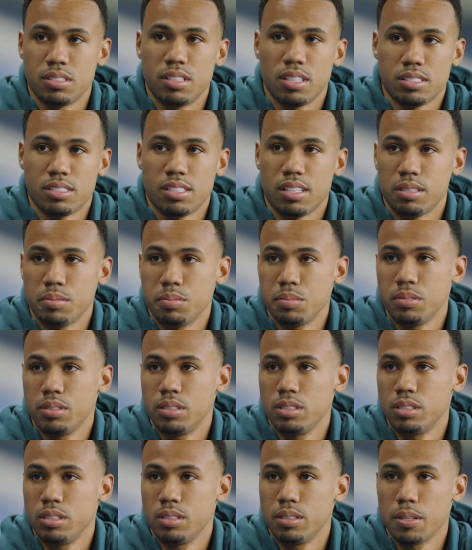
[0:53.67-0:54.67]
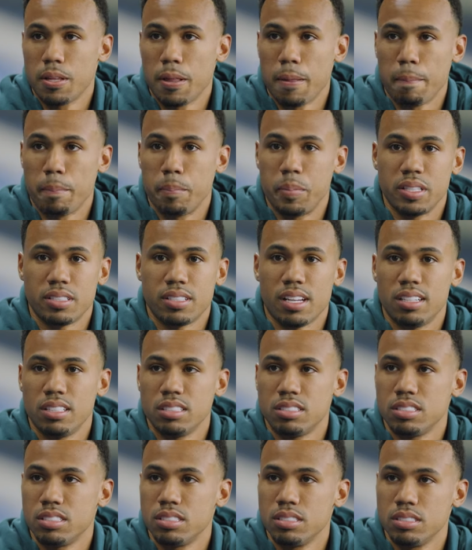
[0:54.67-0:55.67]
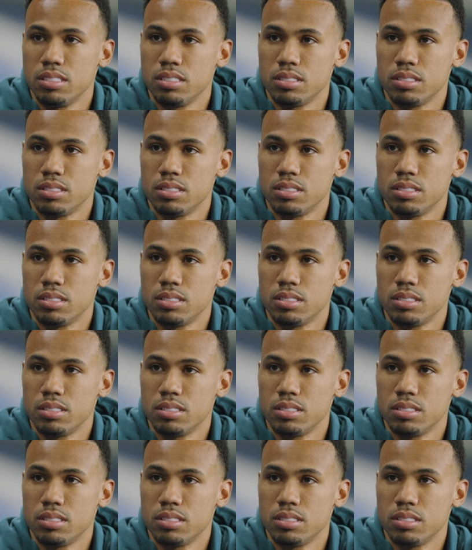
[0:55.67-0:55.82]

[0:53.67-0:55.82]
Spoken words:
the same mentality,